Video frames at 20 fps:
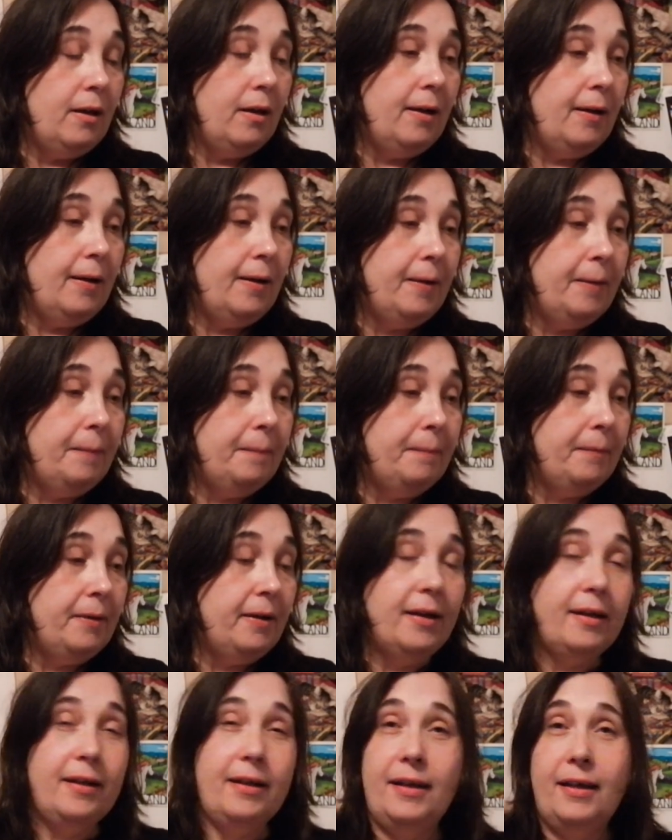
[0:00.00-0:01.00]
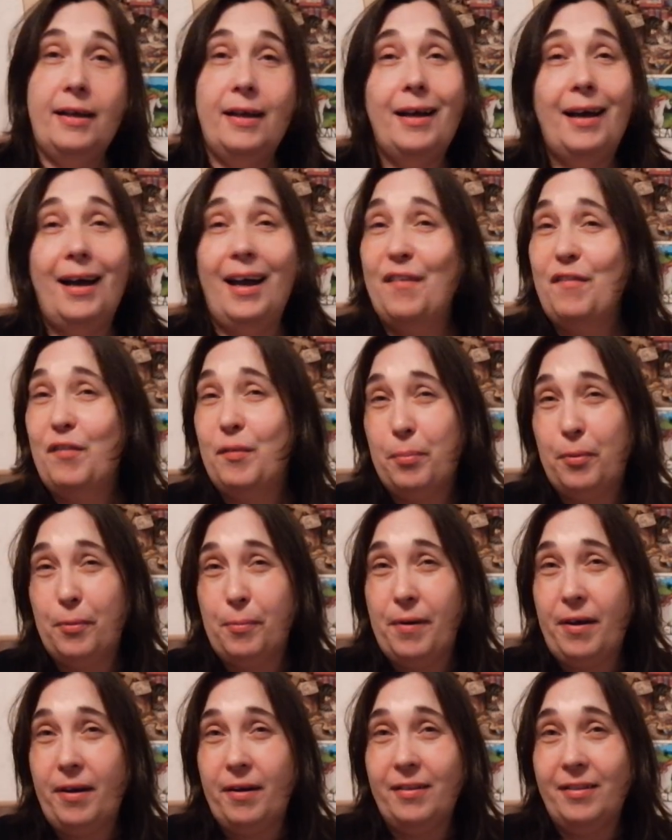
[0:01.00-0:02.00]
I haven't
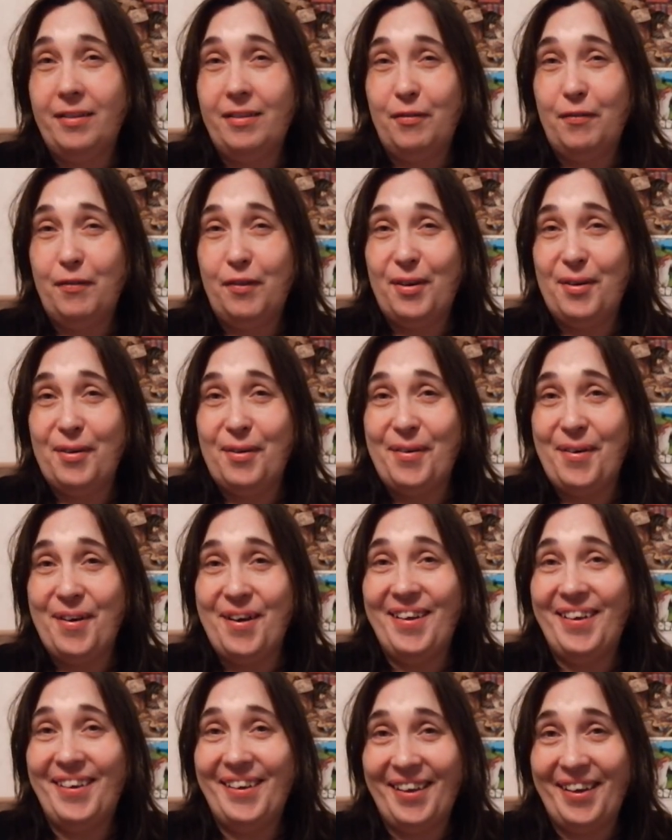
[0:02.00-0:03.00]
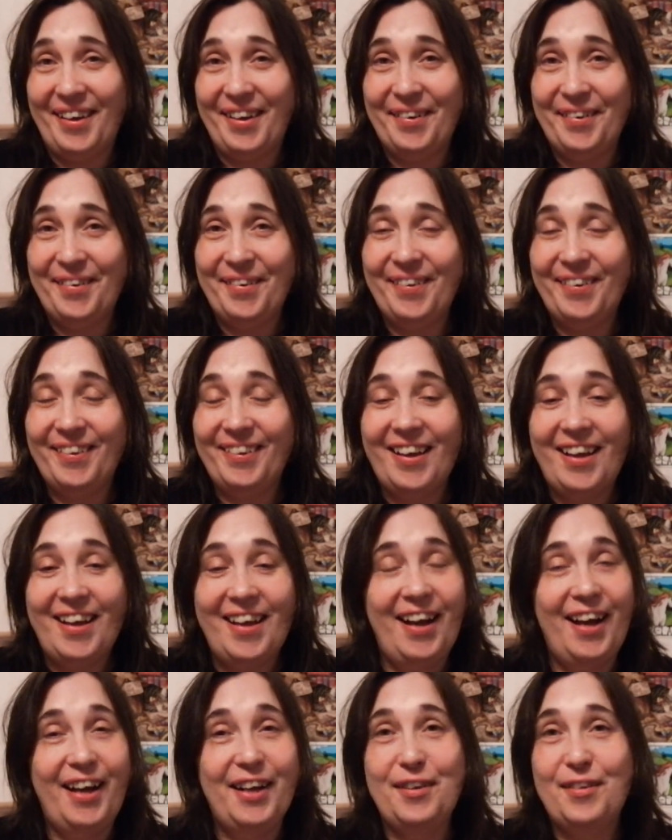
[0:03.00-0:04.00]
prepared this video at all.
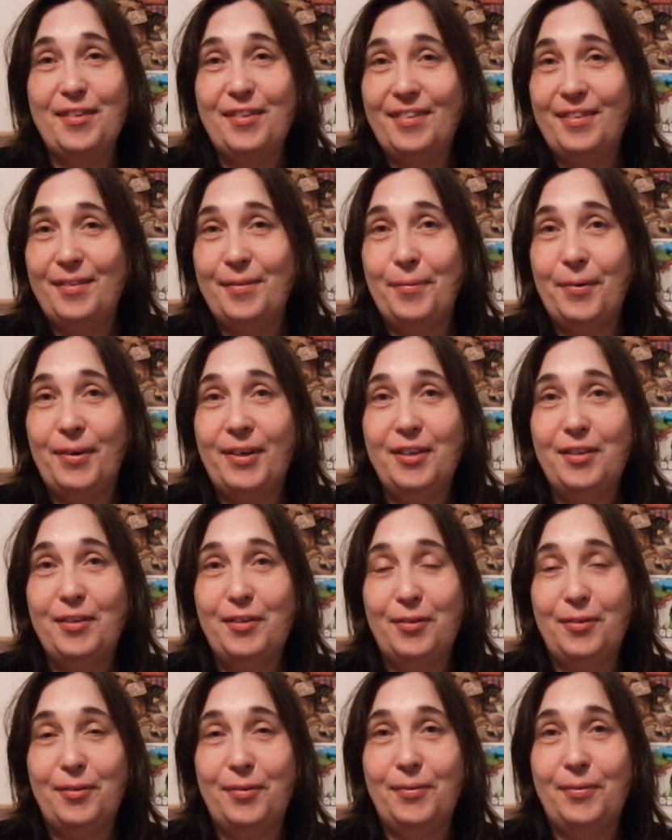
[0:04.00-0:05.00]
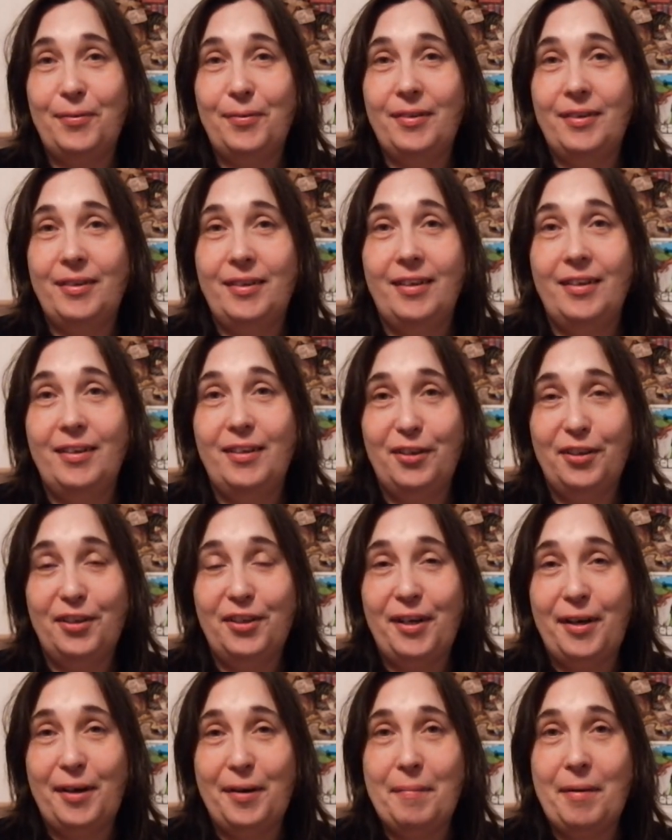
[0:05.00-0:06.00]
I just wanted to
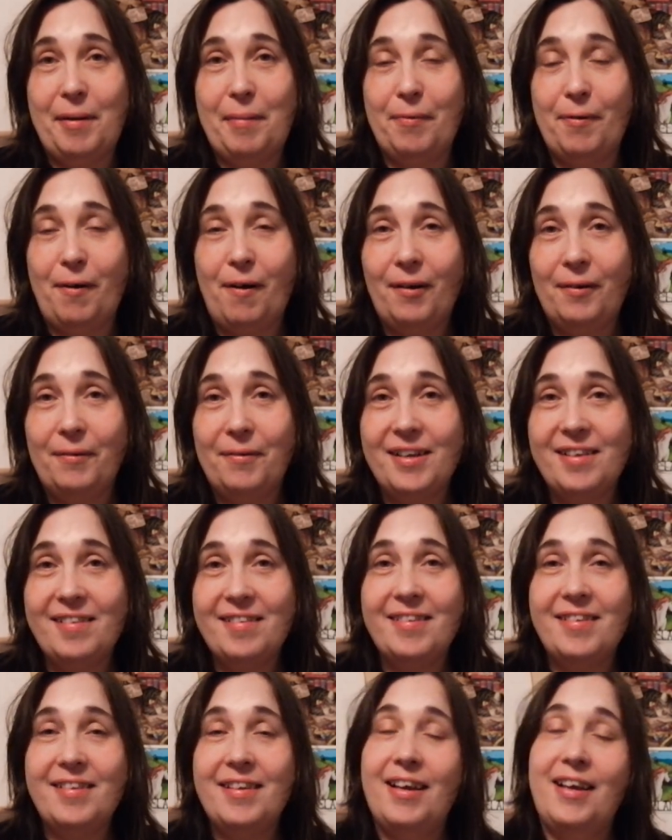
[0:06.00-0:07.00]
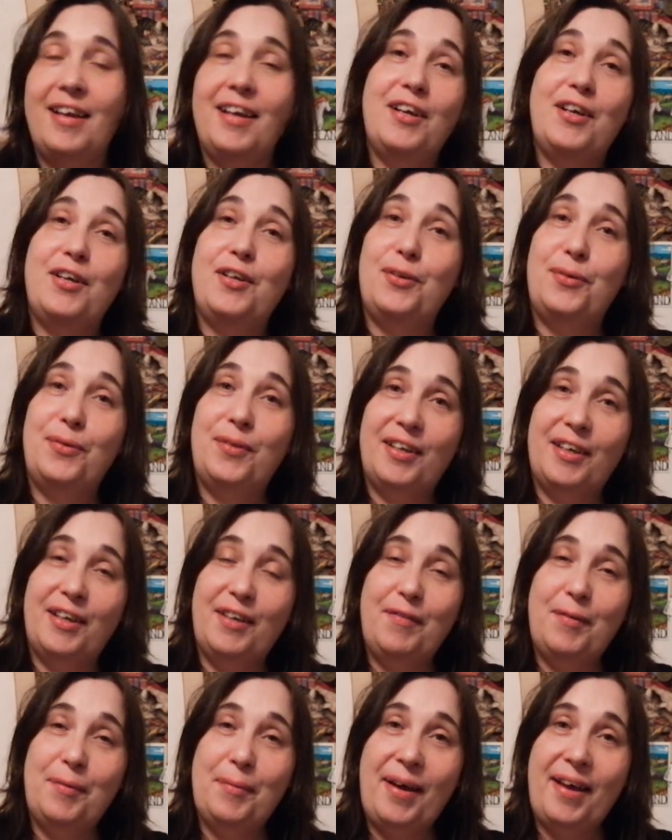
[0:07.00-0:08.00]
share my progress, do the
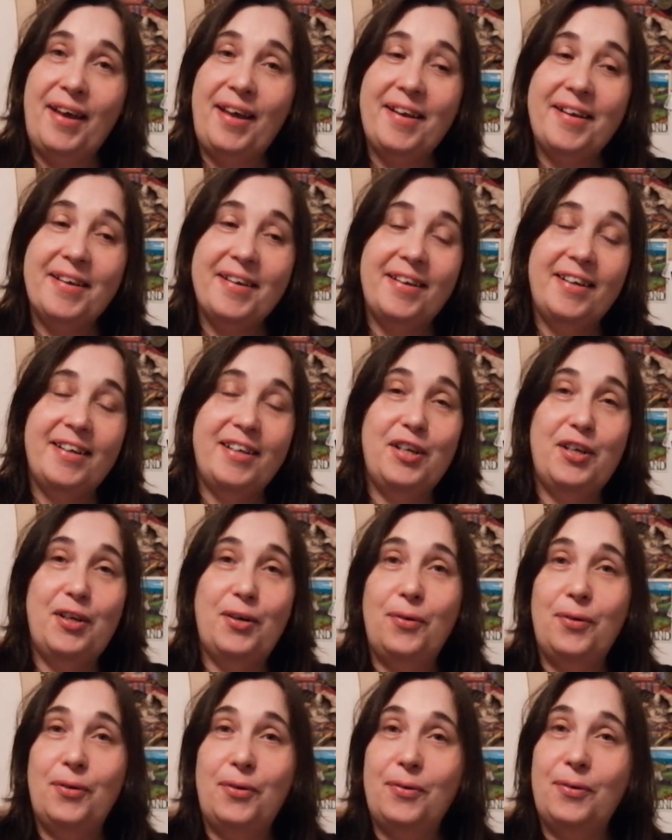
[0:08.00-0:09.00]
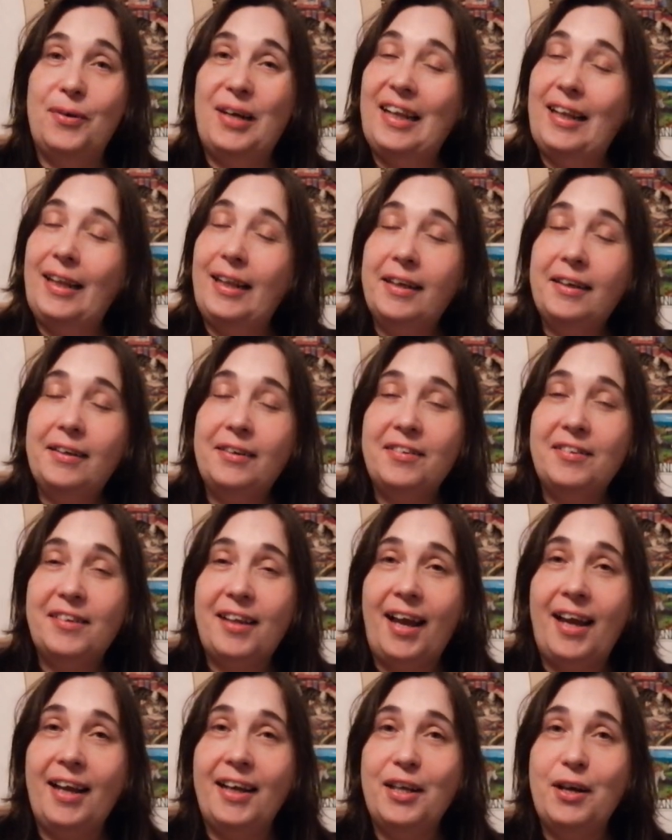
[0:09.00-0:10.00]
giveaway, show you a little
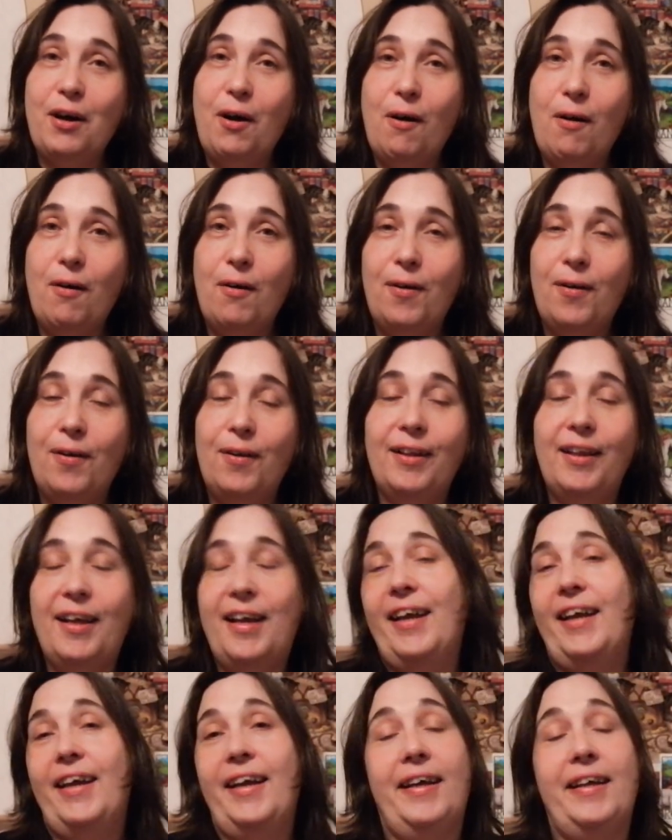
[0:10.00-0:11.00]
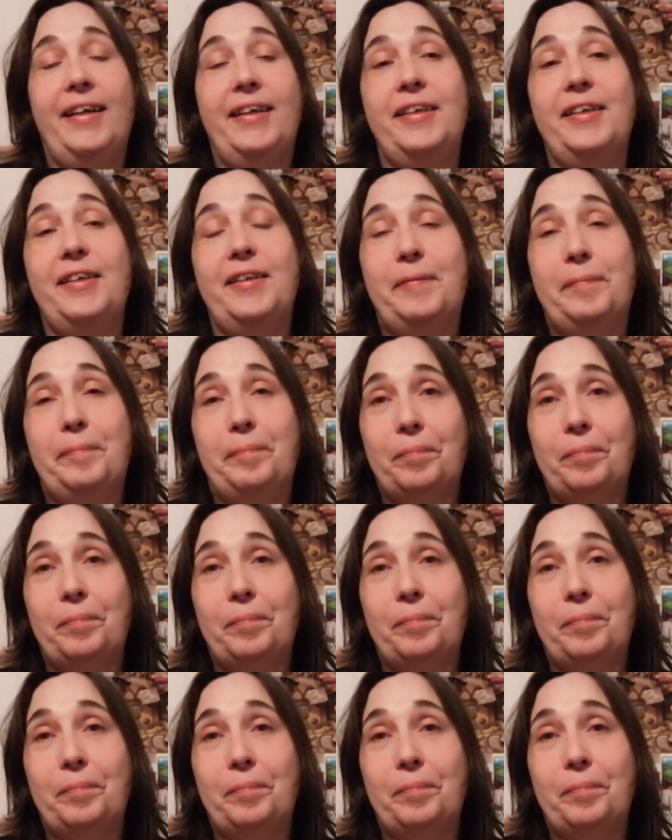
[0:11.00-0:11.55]
tiny haul, and